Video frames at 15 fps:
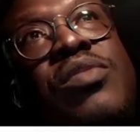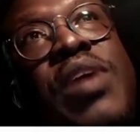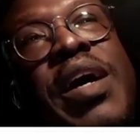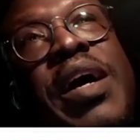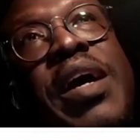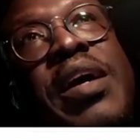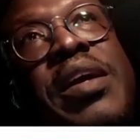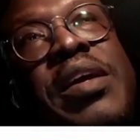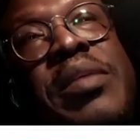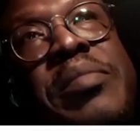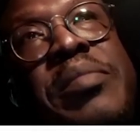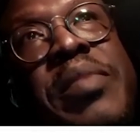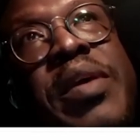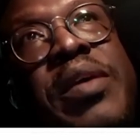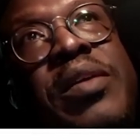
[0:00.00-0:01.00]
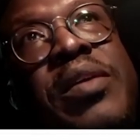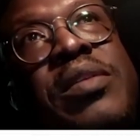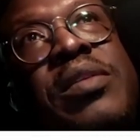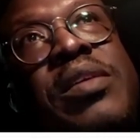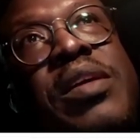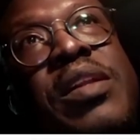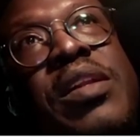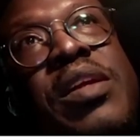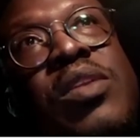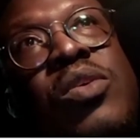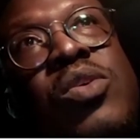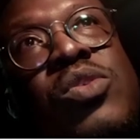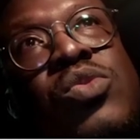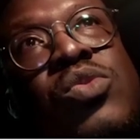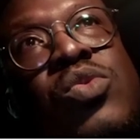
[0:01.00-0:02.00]
via email mm. and
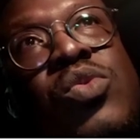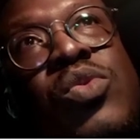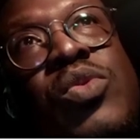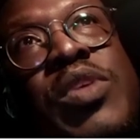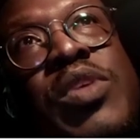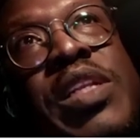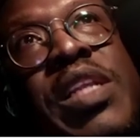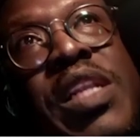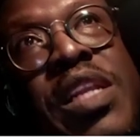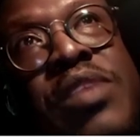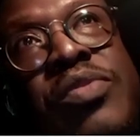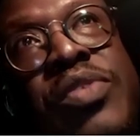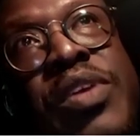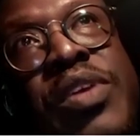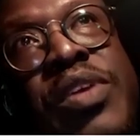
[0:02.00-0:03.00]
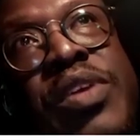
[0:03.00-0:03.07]
also delivery.